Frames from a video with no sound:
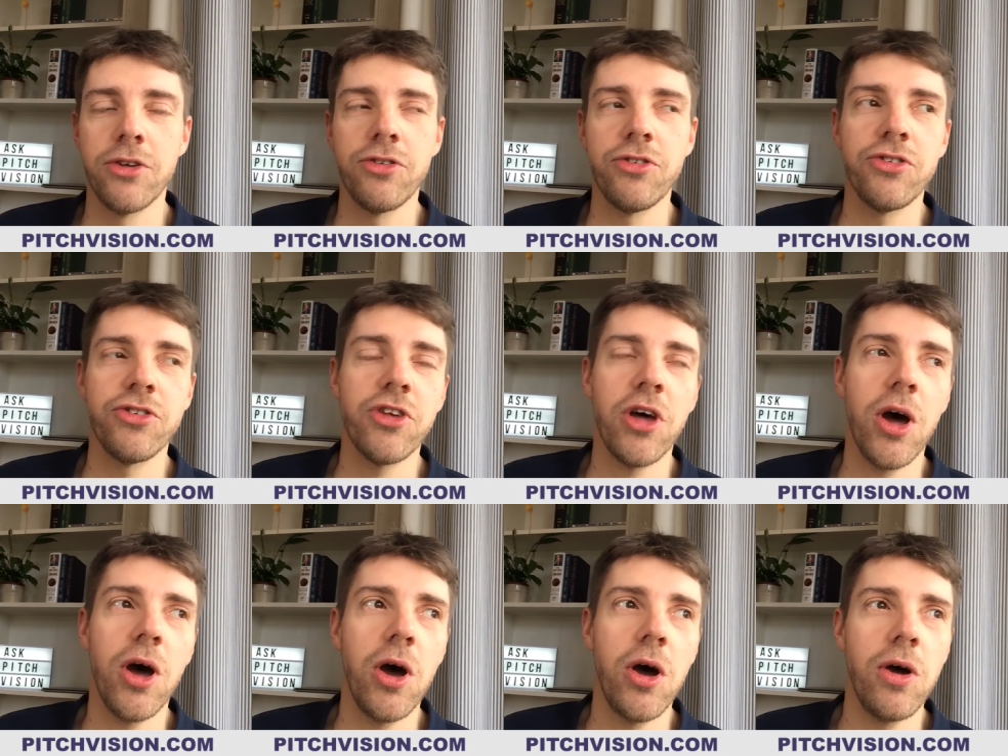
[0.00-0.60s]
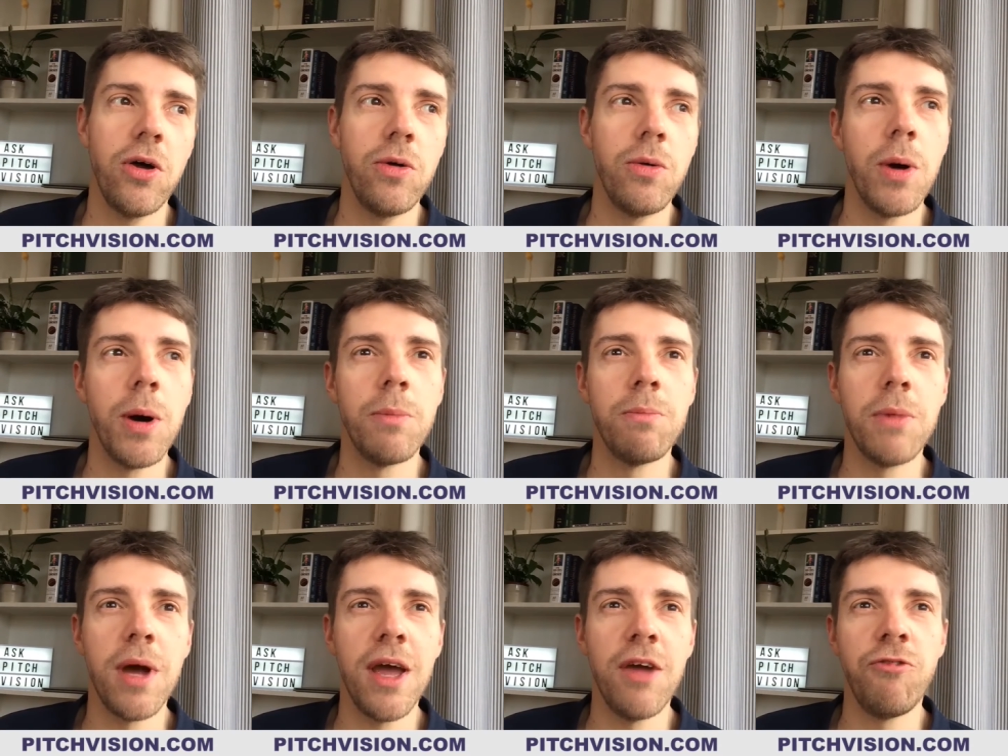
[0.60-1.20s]
So
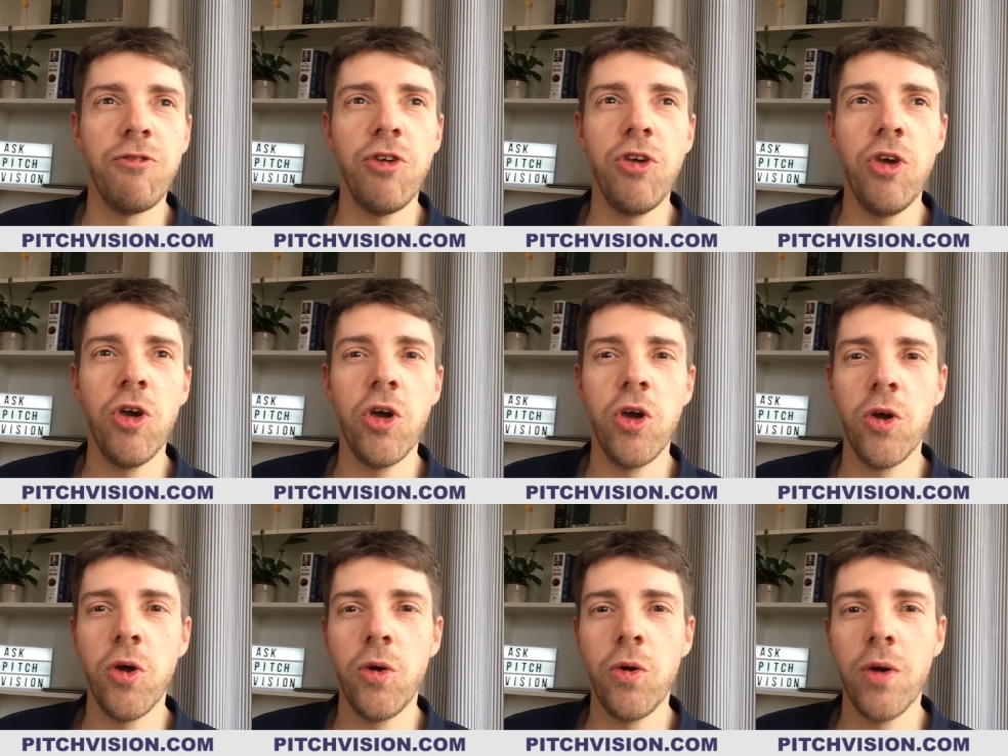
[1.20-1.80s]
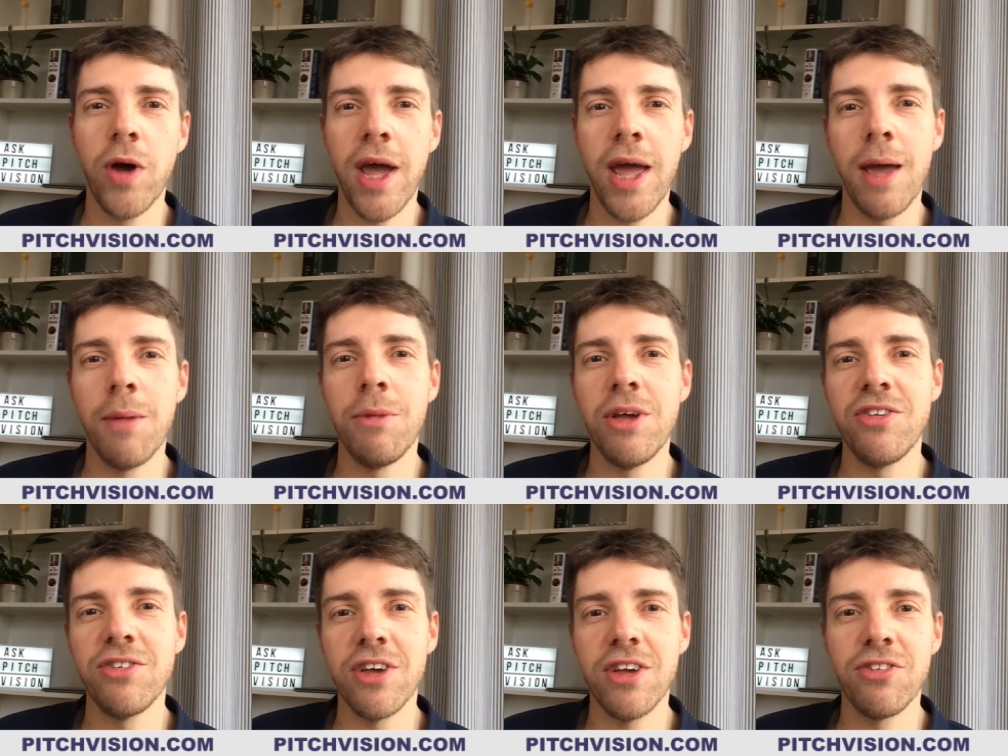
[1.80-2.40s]
if you hear
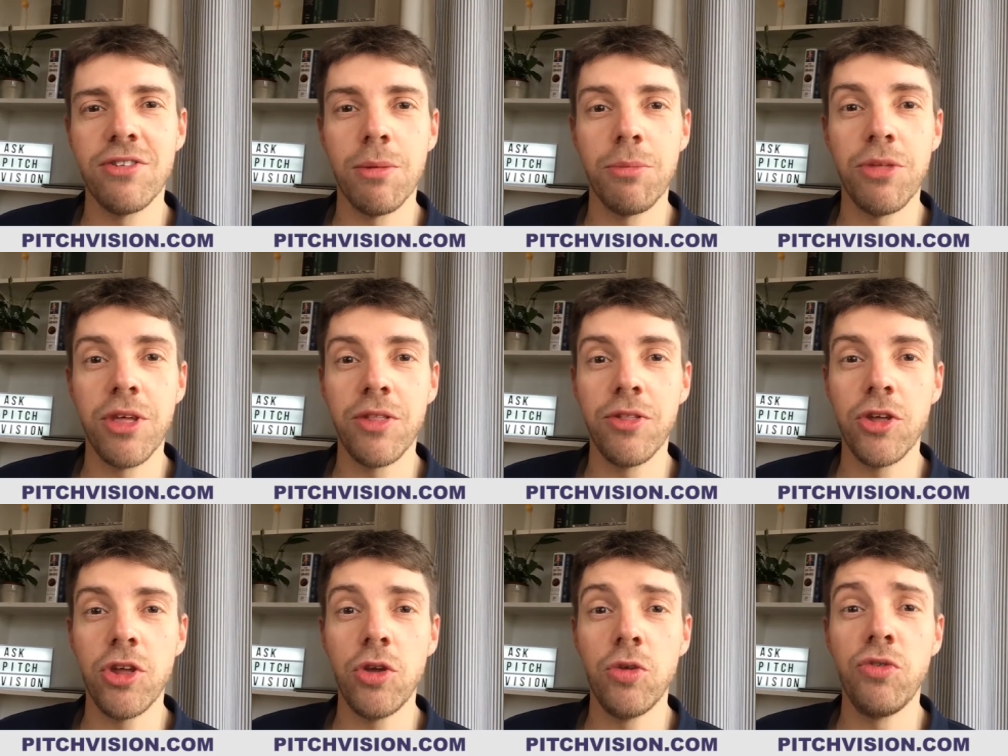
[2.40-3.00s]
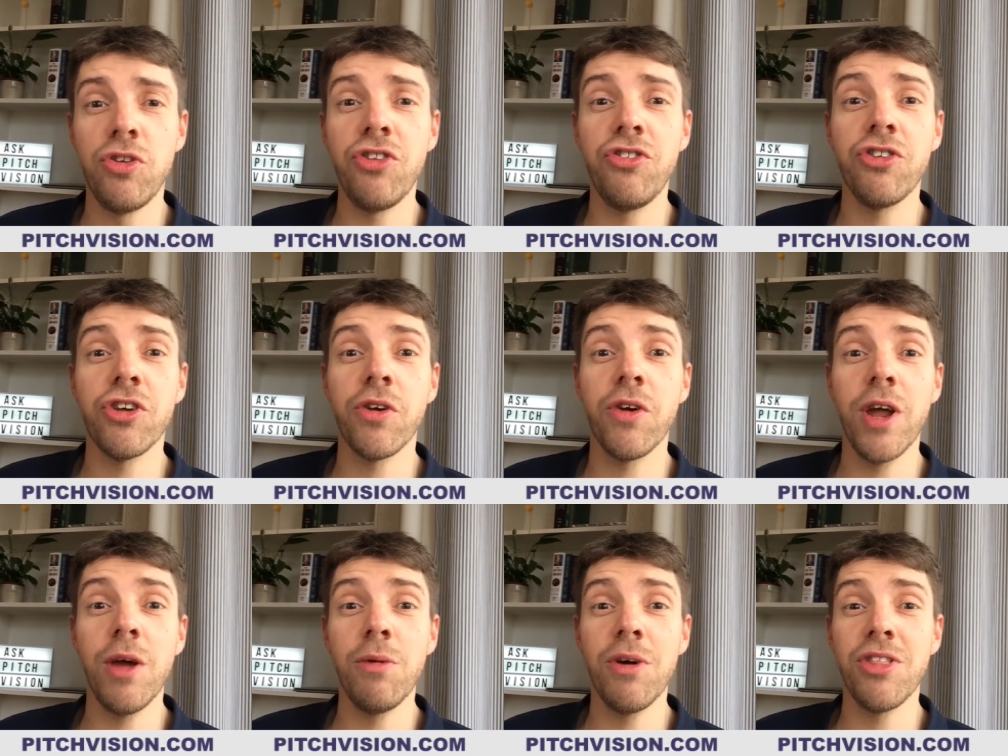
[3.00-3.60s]
me say something that you
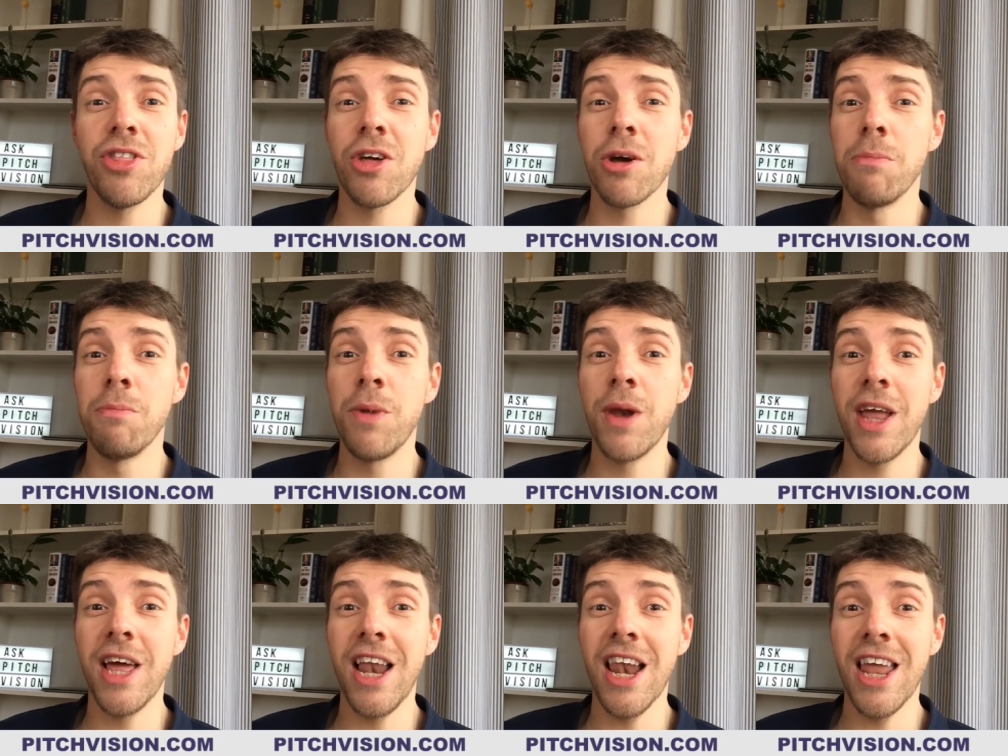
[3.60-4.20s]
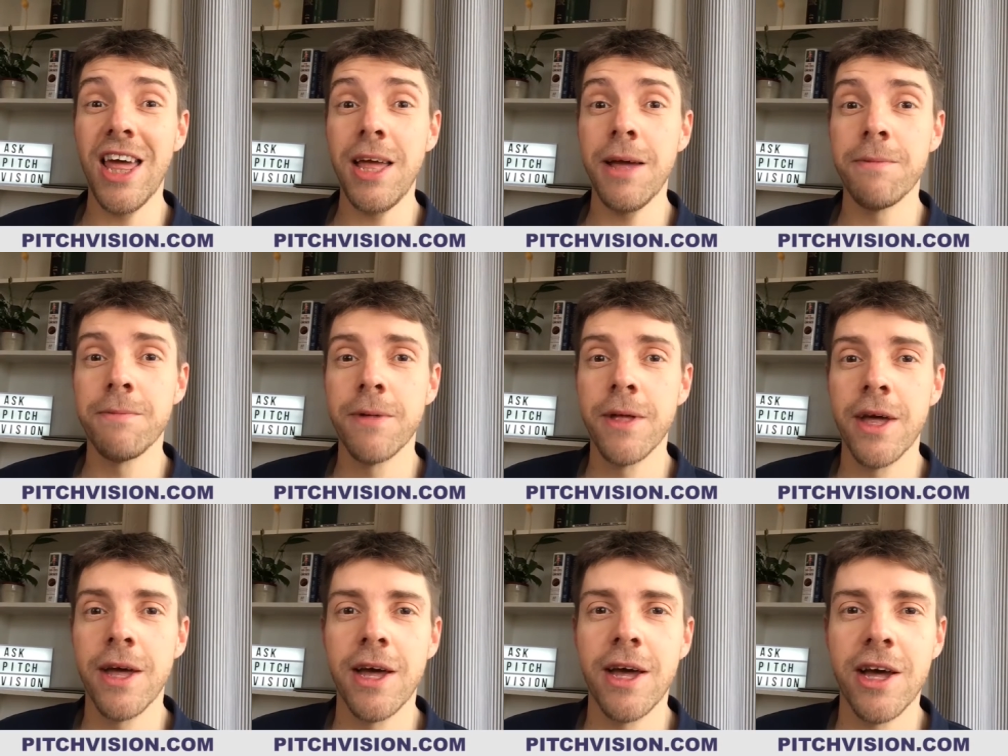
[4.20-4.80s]
disagree with completely,
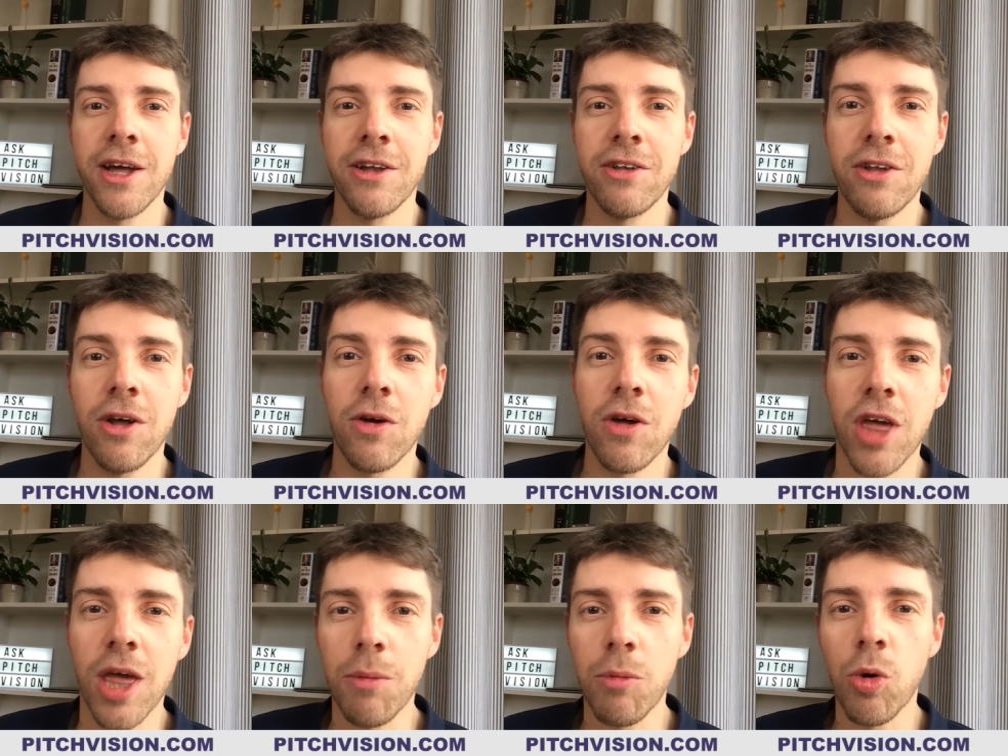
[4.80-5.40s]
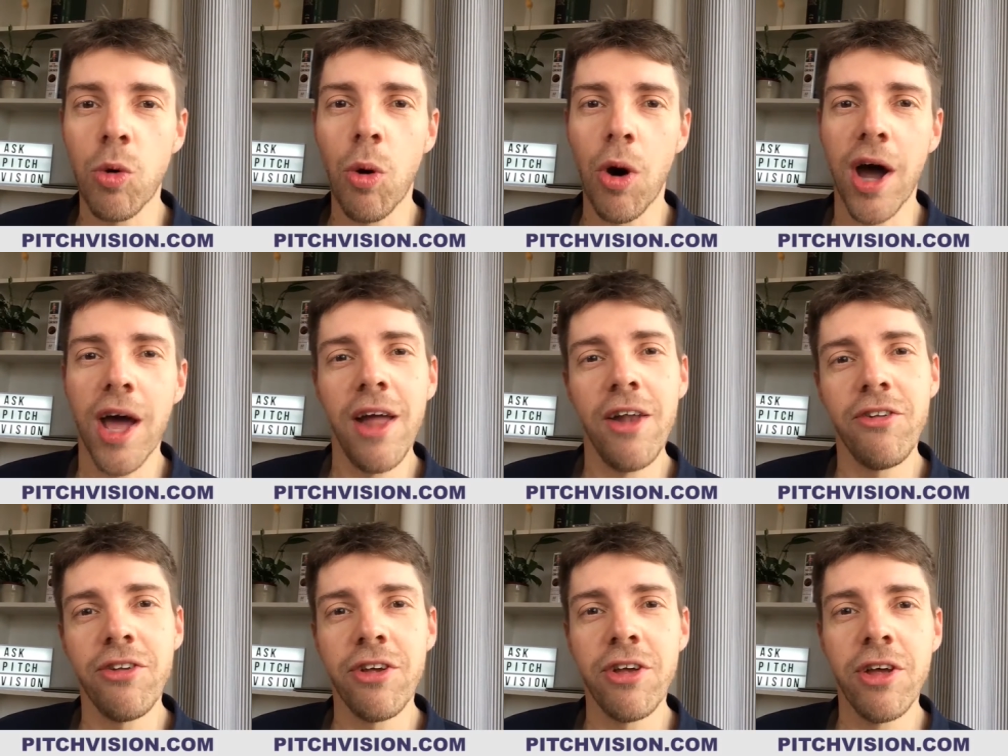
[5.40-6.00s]
don't keep
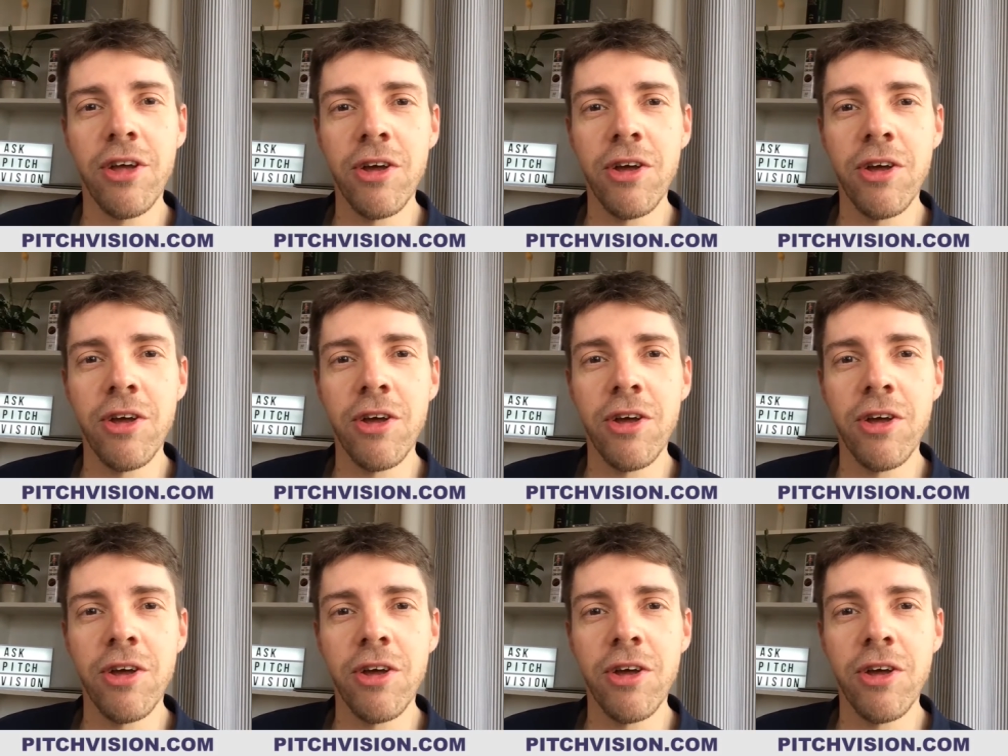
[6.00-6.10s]
quiet.